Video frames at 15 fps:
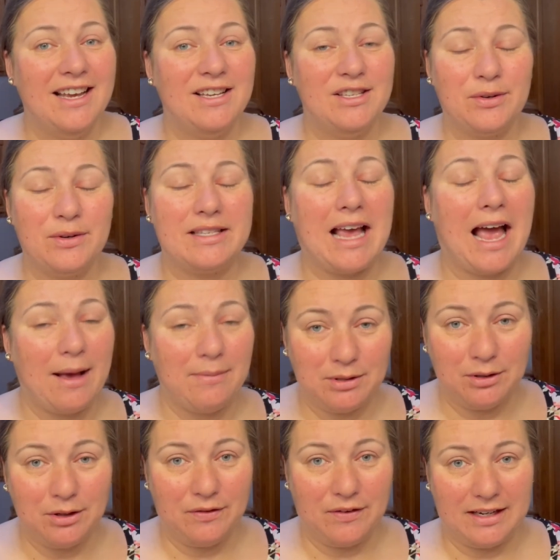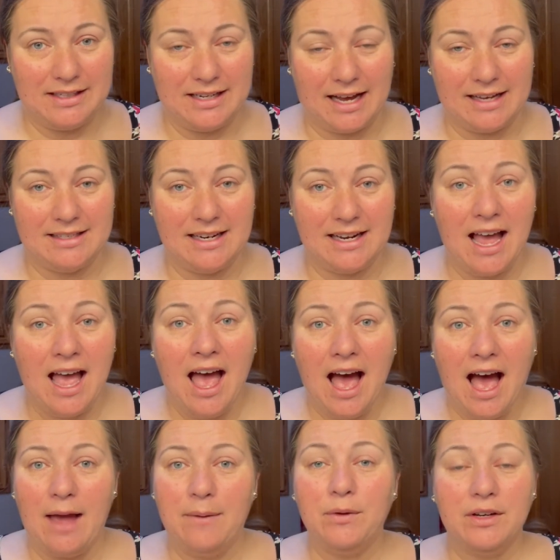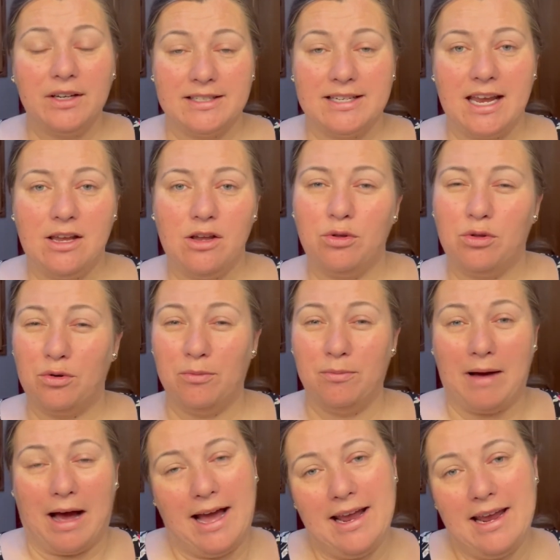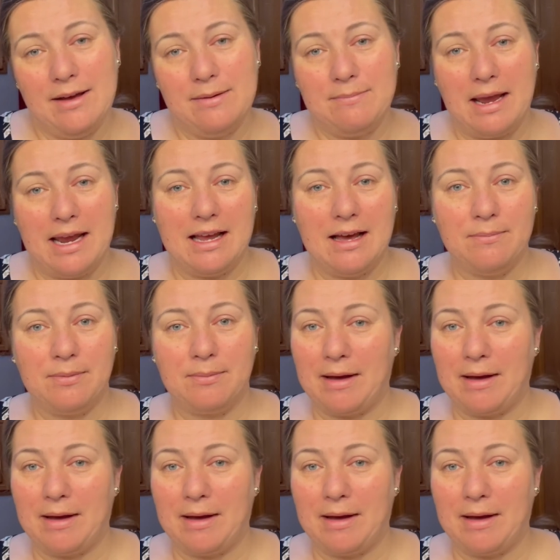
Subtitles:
So it's absolutely fantastic. I'm going to take you through my makeup,